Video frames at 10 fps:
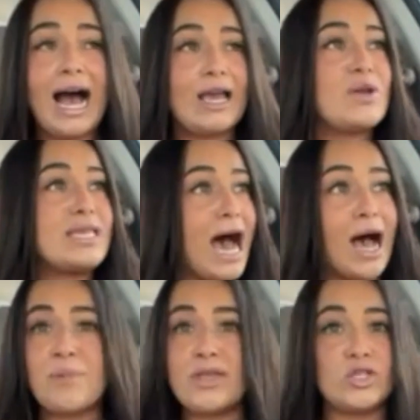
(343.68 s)
I would
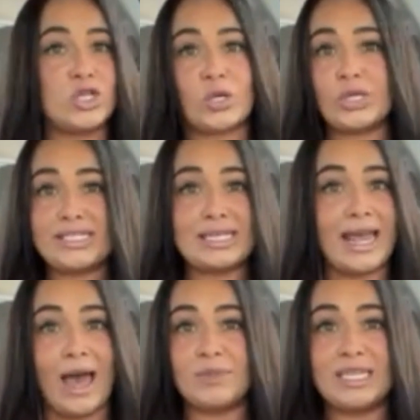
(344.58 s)
not be the journalist
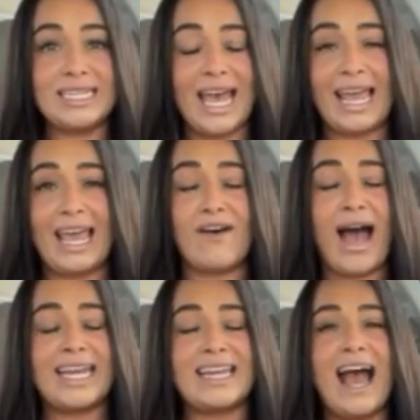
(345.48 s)
I am today if
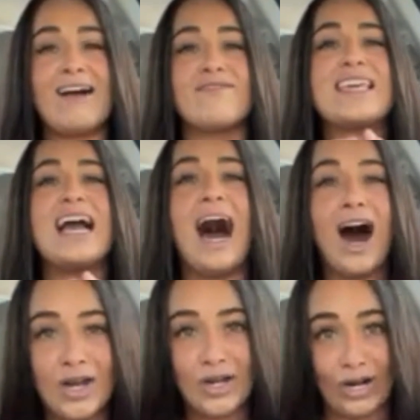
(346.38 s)
I didn't have the
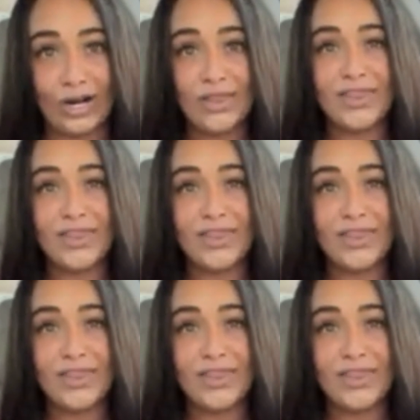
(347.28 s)
honor,